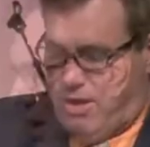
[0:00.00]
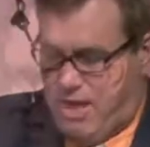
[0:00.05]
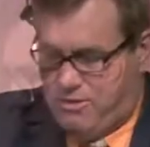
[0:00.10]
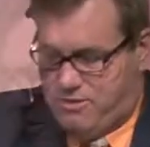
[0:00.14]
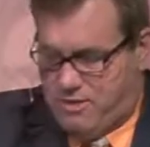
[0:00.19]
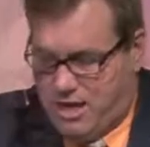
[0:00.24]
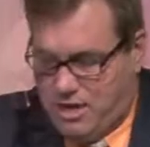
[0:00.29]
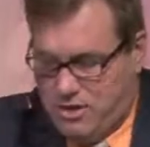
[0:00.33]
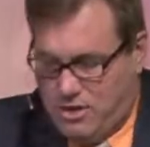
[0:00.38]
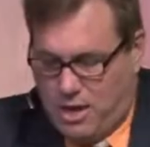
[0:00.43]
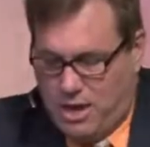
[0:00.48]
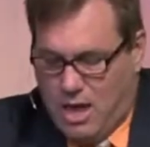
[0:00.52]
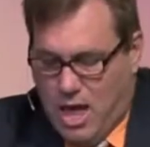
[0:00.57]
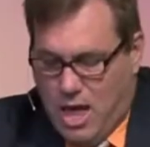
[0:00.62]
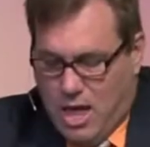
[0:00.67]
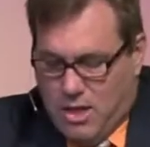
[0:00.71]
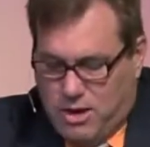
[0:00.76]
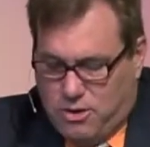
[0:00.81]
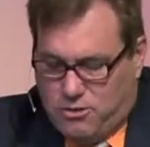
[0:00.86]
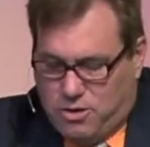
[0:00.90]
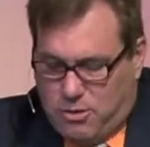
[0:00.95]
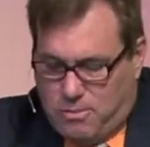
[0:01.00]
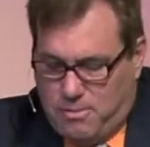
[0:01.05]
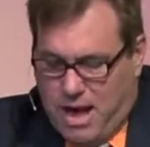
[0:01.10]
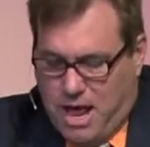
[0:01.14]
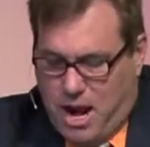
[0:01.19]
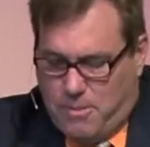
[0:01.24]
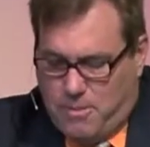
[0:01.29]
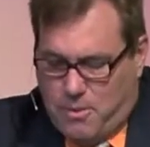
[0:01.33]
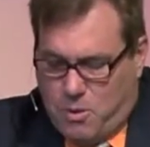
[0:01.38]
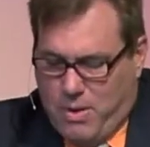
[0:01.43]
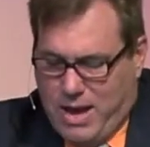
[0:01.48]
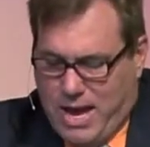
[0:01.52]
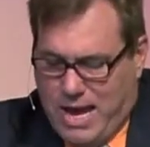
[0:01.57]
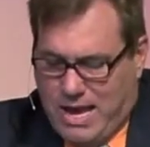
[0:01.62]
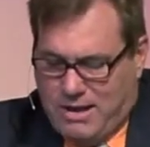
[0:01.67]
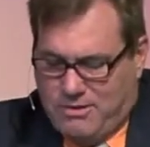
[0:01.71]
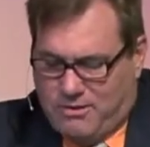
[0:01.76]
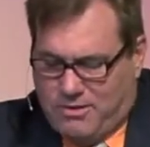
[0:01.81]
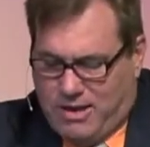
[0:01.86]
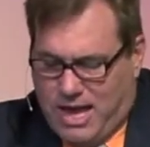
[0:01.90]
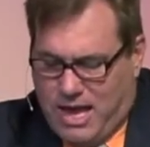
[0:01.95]
He said that you shall mount up on
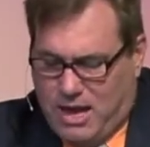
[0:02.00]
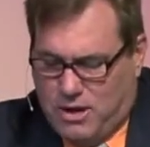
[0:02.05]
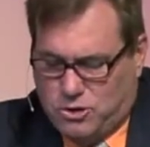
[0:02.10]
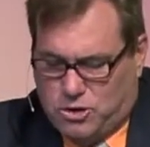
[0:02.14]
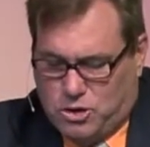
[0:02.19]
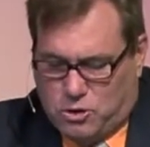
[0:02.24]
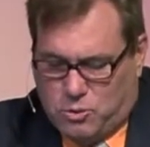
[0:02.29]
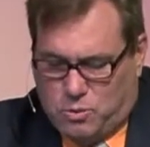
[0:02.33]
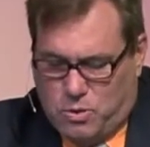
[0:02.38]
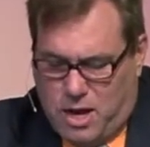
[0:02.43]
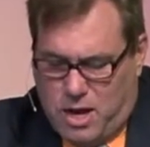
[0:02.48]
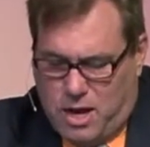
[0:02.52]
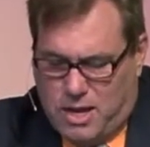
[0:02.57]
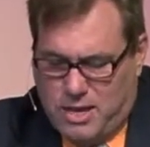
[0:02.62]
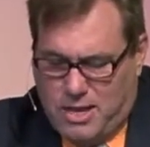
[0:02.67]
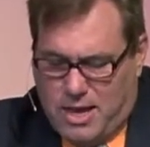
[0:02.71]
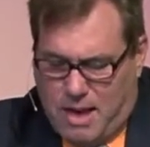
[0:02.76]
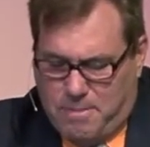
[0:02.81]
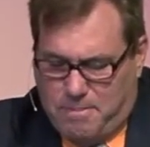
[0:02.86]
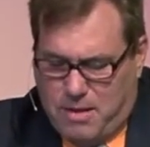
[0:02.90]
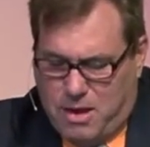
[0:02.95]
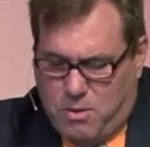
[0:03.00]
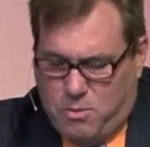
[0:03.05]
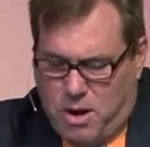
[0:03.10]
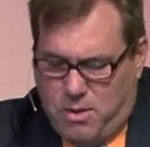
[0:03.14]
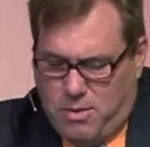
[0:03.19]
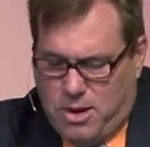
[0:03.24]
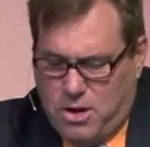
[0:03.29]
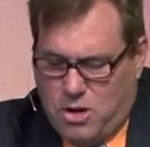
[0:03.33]
wings as eagles. You'll run and not be weary.